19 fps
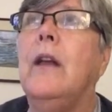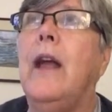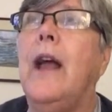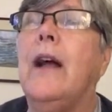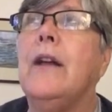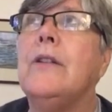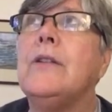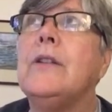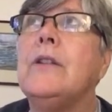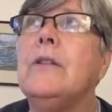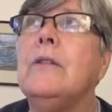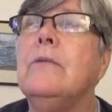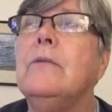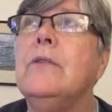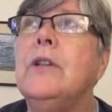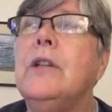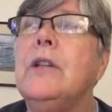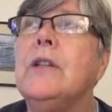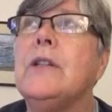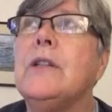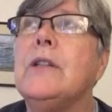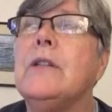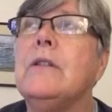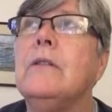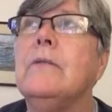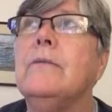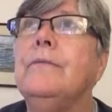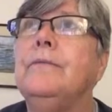asked
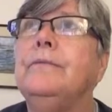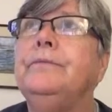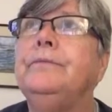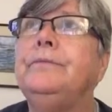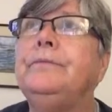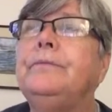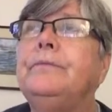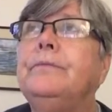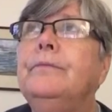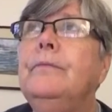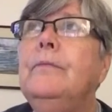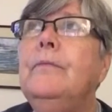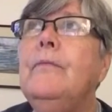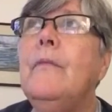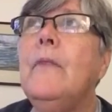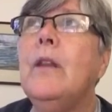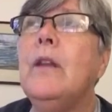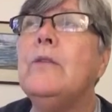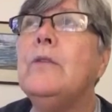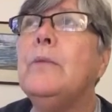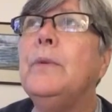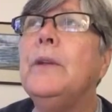Jesus to